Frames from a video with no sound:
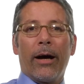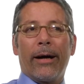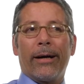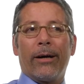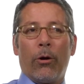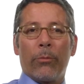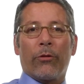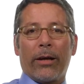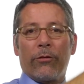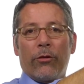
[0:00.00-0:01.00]

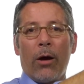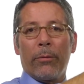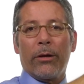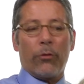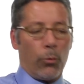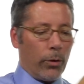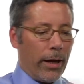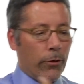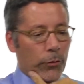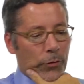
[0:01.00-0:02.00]
homozygous dominant, or
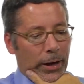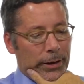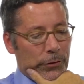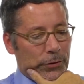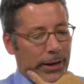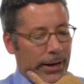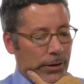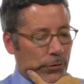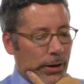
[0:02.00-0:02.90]
heterozygous case.